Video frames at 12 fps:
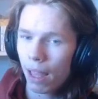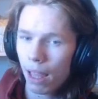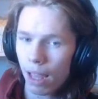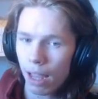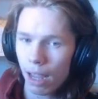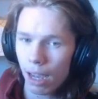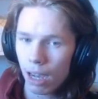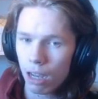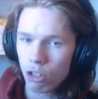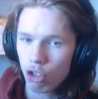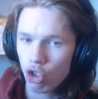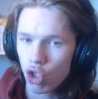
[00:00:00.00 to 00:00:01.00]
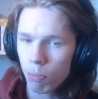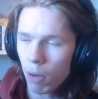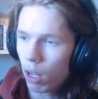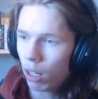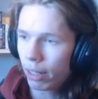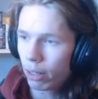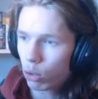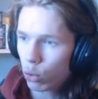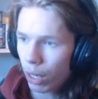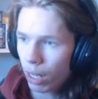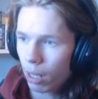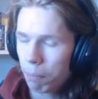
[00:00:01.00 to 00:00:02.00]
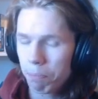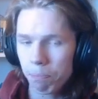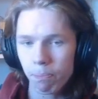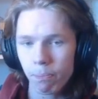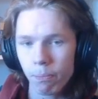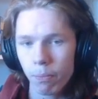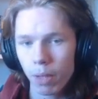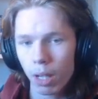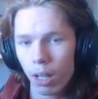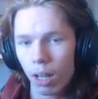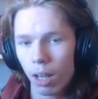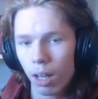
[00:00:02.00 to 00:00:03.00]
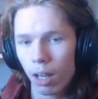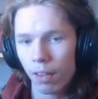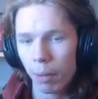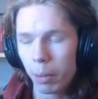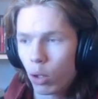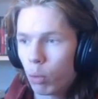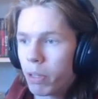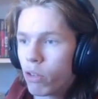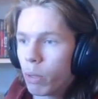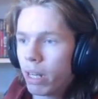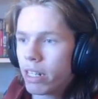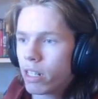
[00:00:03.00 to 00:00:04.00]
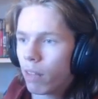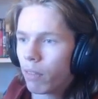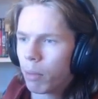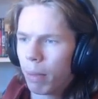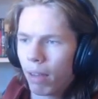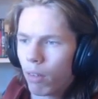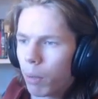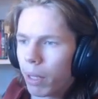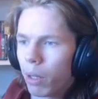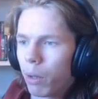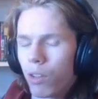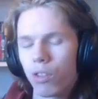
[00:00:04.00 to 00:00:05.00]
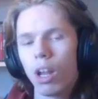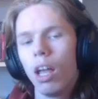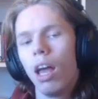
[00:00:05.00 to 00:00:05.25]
a small little trick that we do between each level. You may have already noticed.